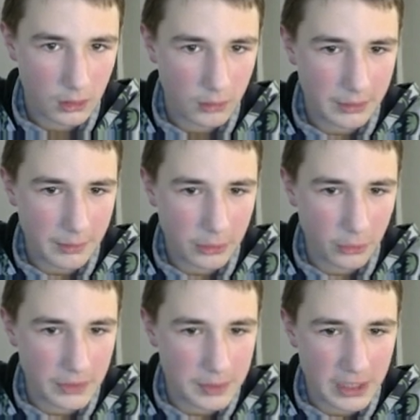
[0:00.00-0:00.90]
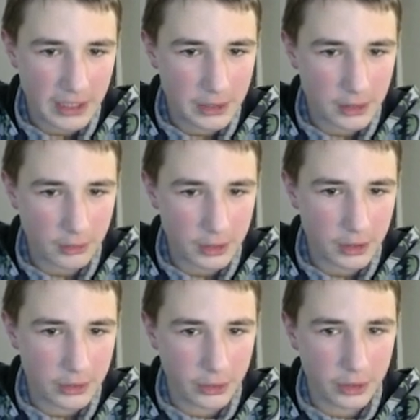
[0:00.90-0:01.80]
What am I doing with my knights? Oh yeah,
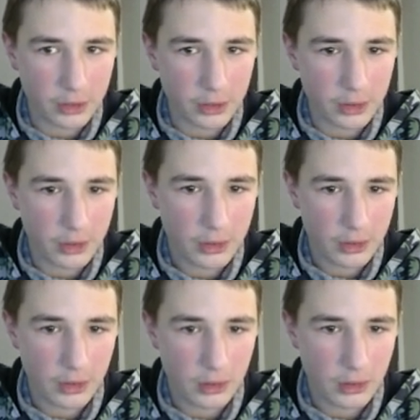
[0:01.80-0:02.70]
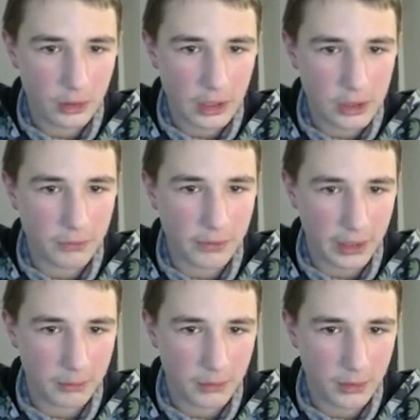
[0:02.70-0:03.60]
yo, yo, yo. Okay, should flag him.